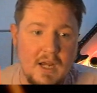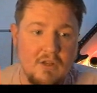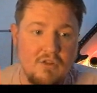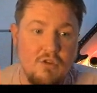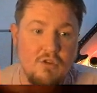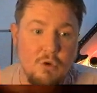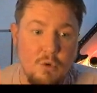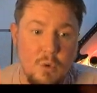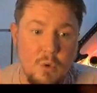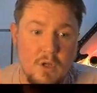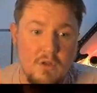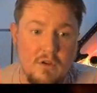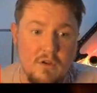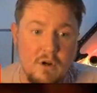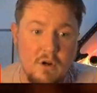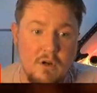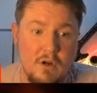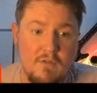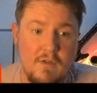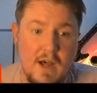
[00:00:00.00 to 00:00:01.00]
a Tua
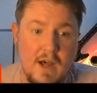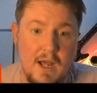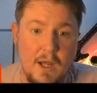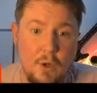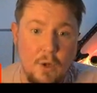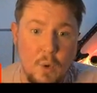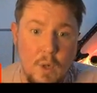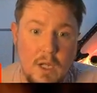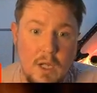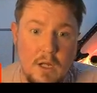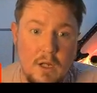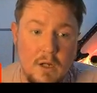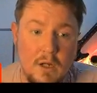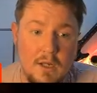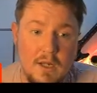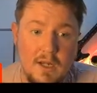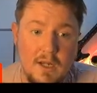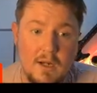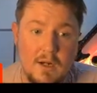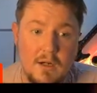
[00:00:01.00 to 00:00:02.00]
Tagovailoa
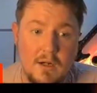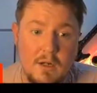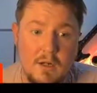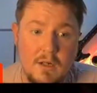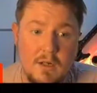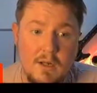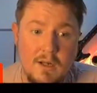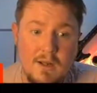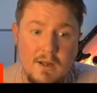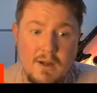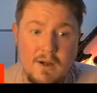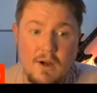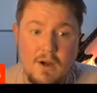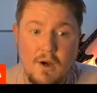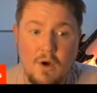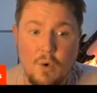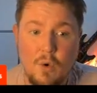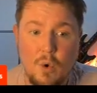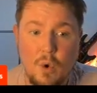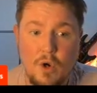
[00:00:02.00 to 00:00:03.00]
here?
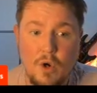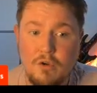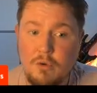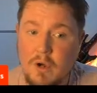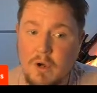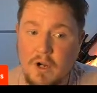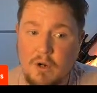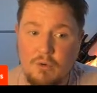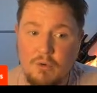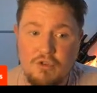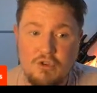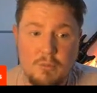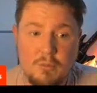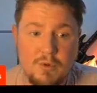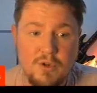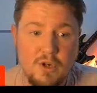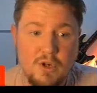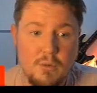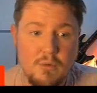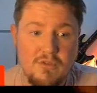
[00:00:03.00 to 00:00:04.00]
Or do I go super
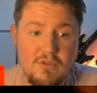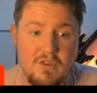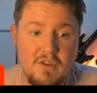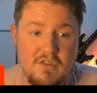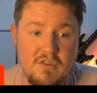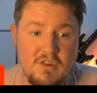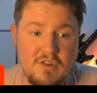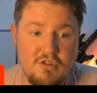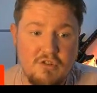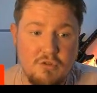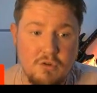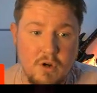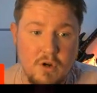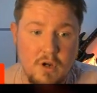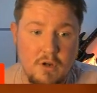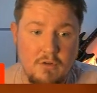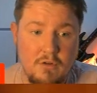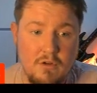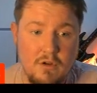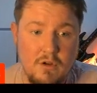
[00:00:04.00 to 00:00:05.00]
young with CJ
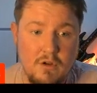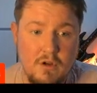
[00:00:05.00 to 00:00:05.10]
Stroud?